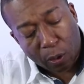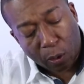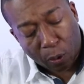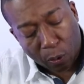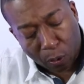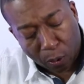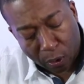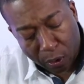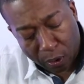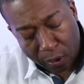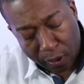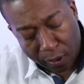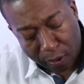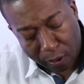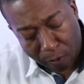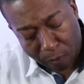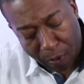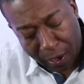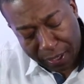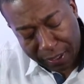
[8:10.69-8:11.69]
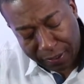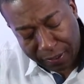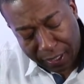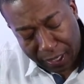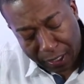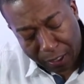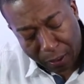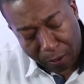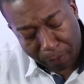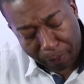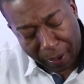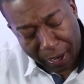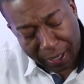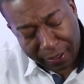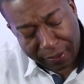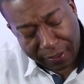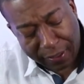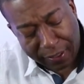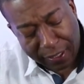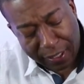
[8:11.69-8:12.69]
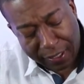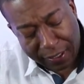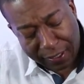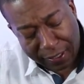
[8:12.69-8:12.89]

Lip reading: On the right side of the box it says